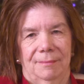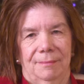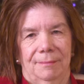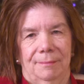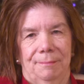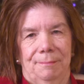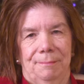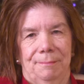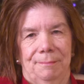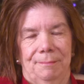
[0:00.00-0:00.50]

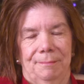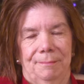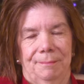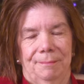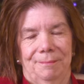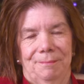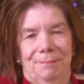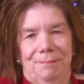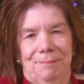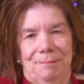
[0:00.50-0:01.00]

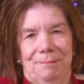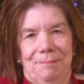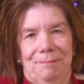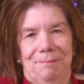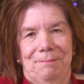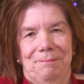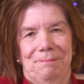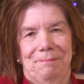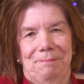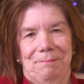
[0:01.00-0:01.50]

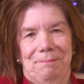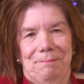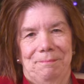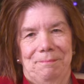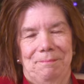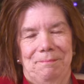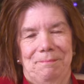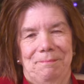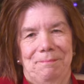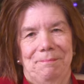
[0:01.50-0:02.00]

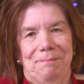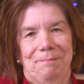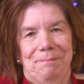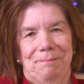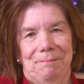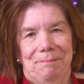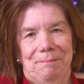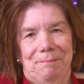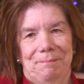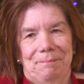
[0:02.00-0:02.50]

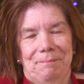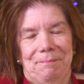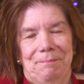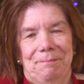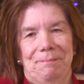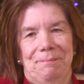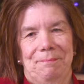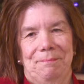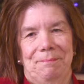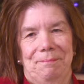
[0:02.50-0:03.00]

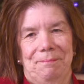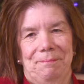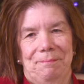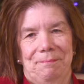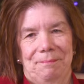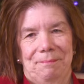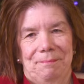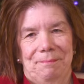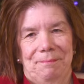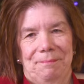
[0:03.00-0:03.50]

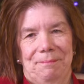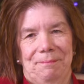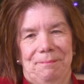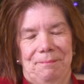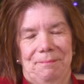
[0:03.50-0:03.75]
(silent)